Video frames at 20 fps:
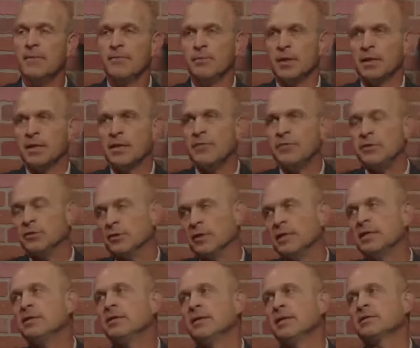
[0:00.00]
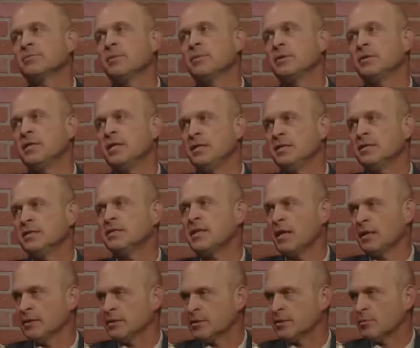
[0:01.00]
But given your legal expertise,
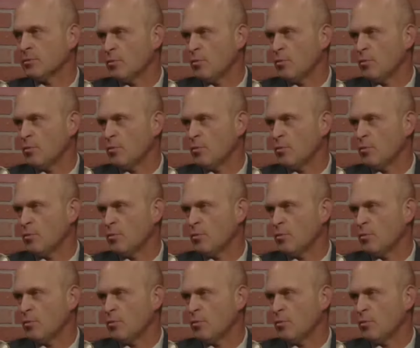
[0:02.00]
tell us